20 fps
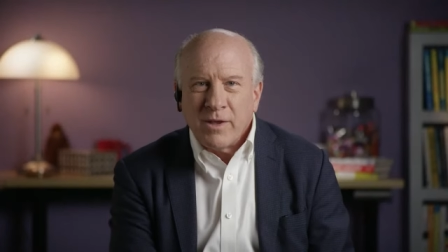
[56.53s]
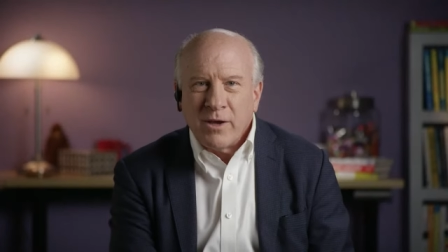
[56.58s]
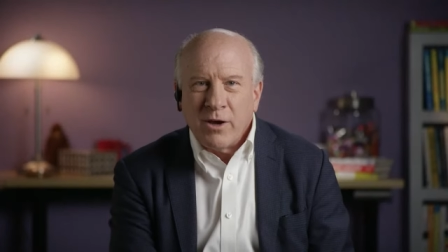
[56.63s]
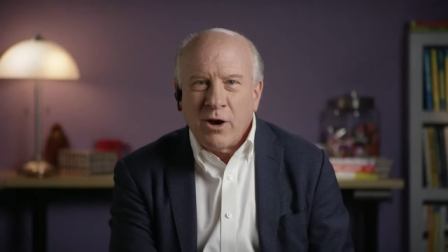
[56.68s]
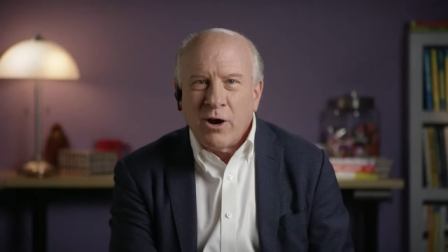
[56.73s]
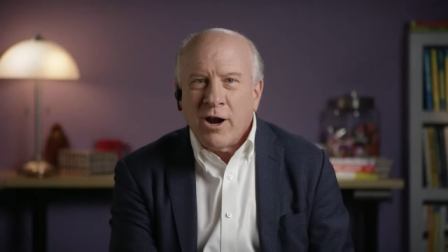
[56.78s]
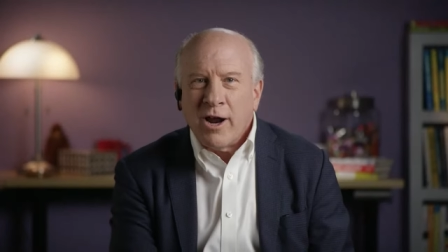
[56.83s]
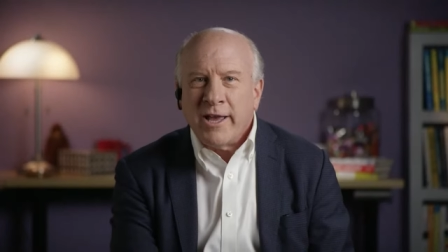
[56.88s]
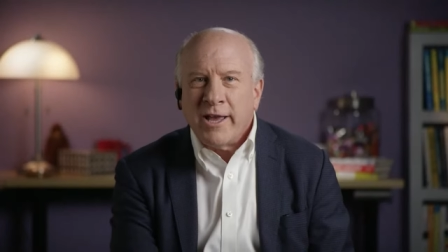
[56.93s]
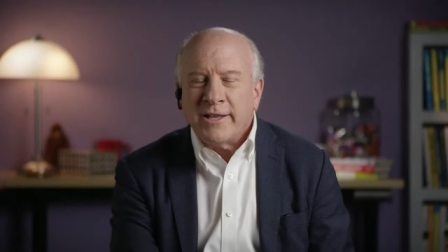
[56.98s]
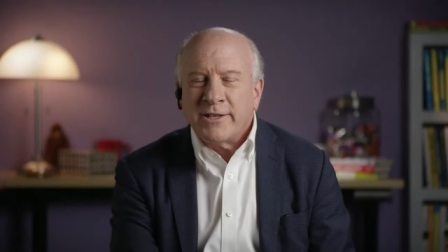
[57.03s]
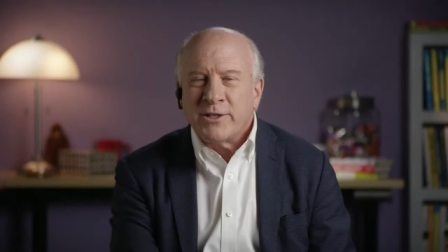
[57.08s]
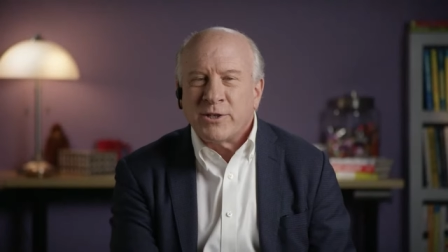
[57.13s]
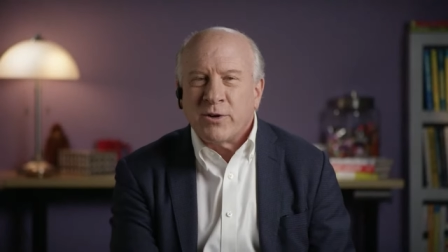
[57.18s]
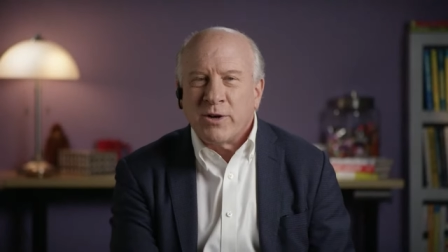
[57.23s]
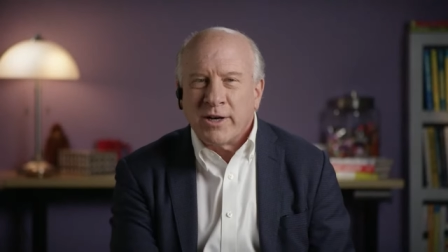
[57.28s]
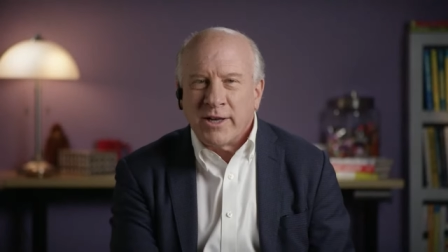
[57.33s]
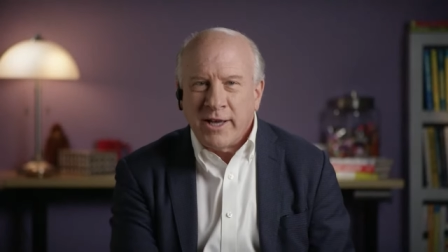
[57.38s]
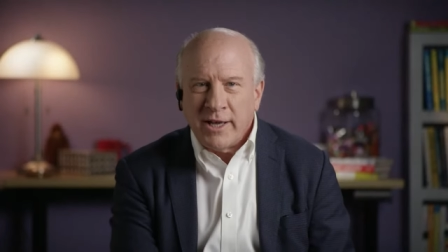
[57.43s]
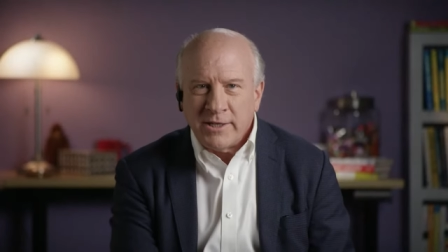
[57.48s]
All right. So
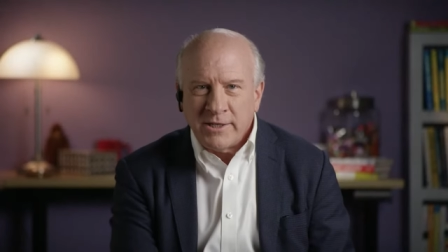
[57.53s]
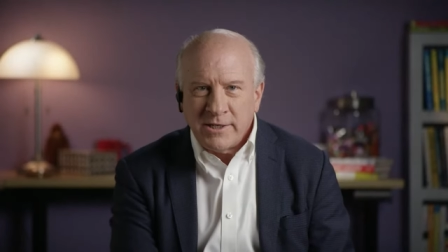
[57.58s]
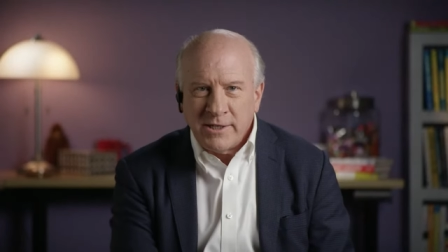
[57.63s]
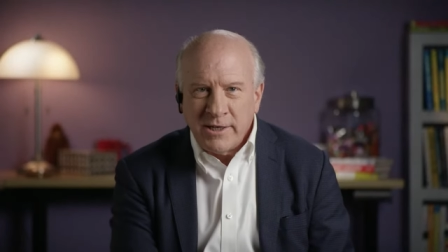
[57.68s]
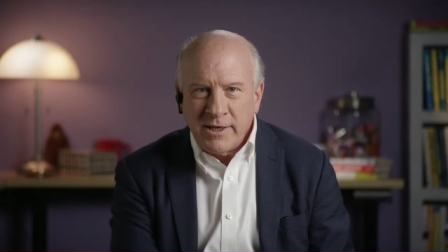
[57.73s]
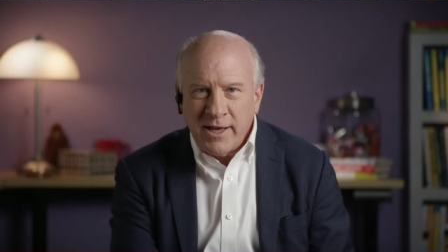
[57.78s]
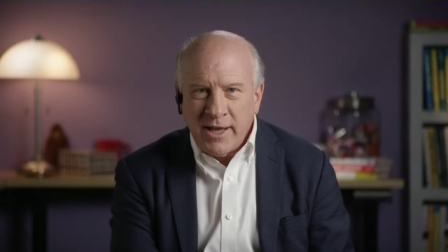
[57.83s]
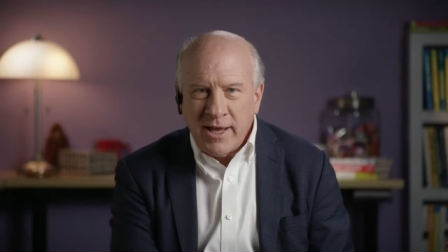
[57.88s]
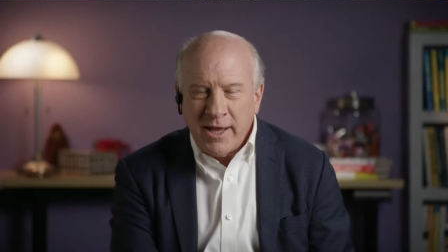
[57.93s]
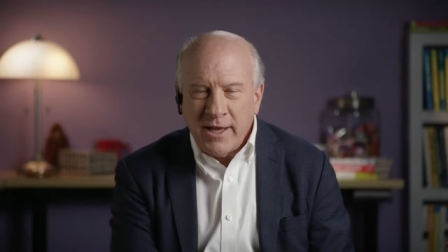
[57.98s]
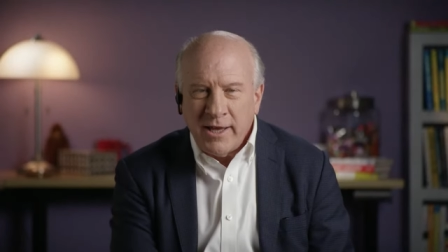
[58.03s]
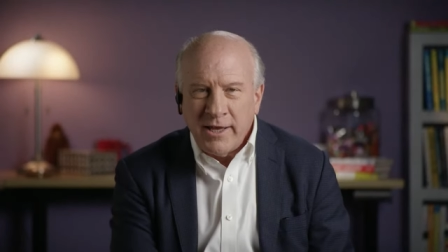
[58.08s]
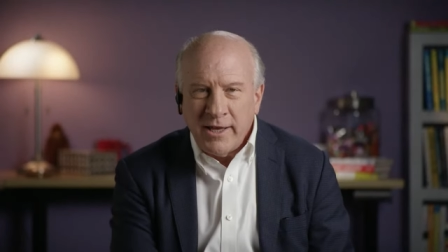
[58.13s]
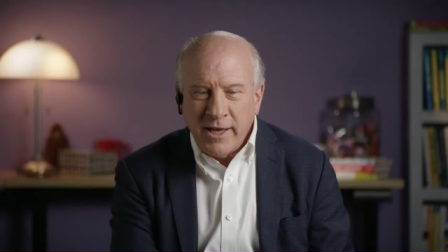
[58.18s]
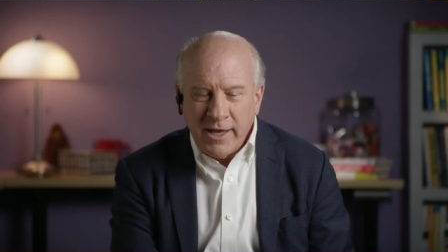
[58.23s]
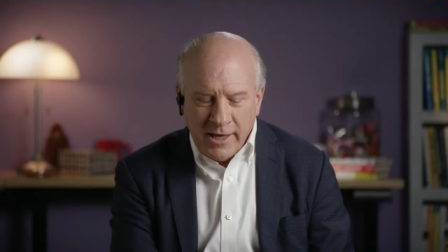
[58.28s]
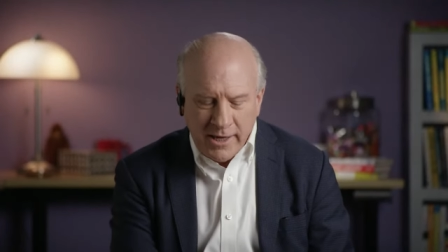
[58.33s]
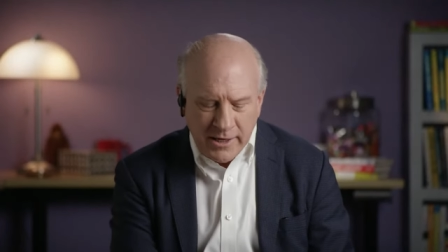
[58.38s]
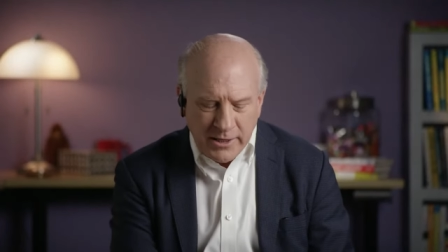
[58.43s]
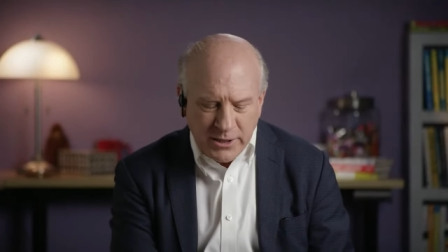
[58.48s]
our guest today
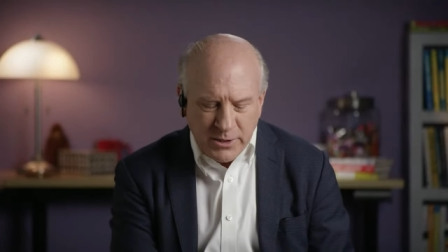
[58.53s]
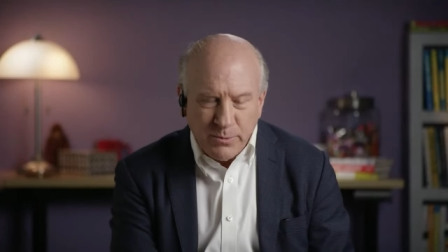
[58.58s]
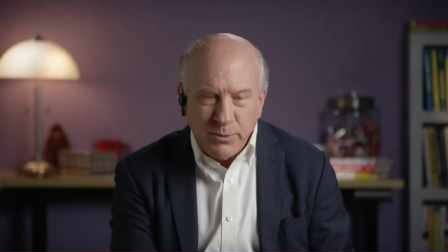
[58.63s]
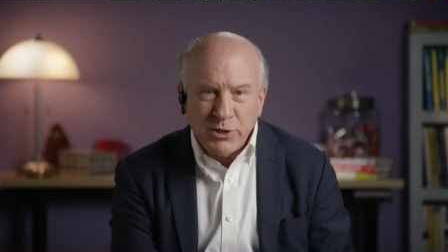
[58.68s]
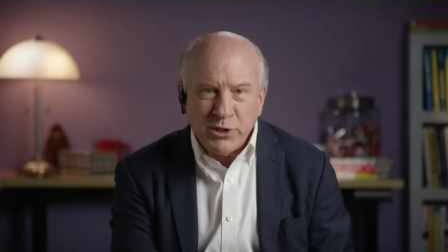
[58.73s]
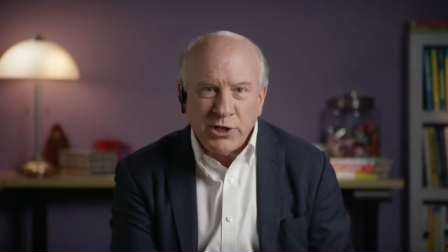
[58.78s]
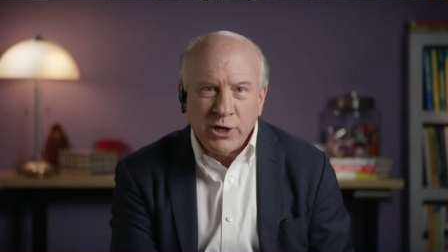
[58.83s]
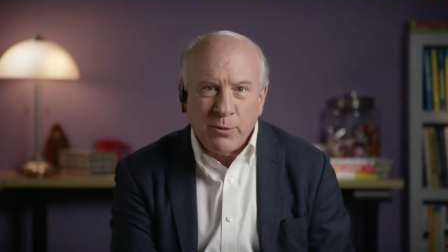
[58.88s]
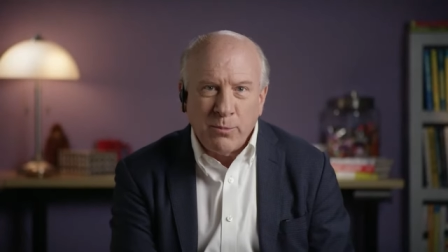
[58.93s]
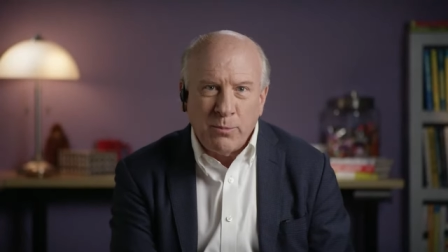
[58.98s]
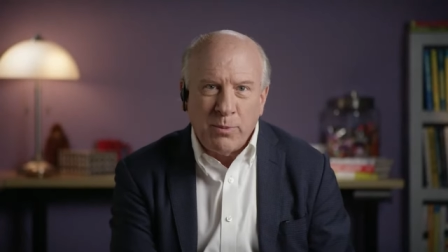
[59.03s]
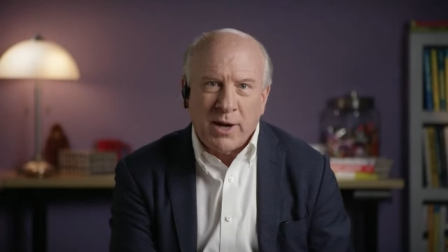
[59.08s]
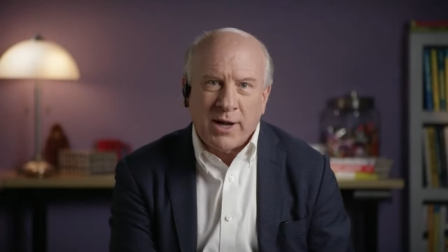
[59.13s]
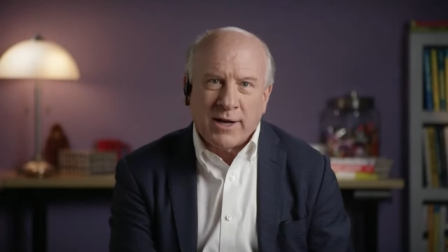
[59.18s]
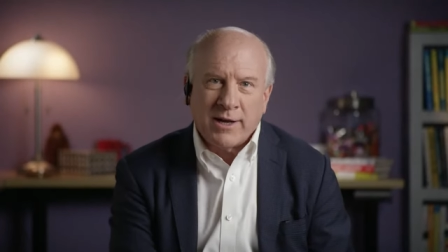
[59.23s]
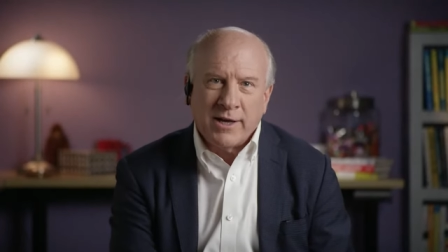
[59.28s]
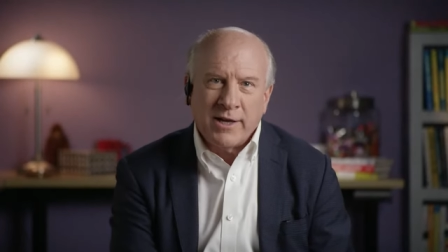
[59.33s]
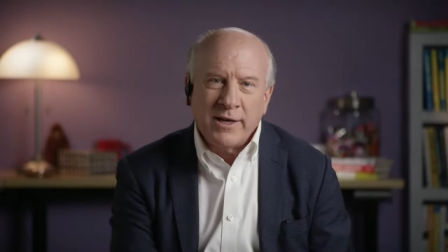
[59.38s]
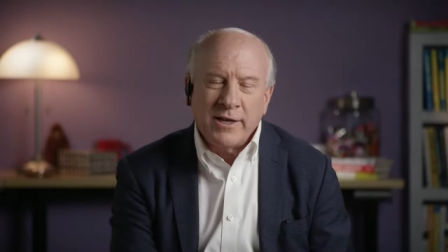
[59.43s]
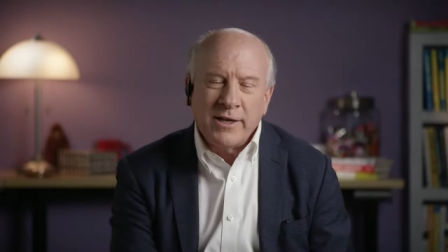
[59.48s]
is Michele Buck.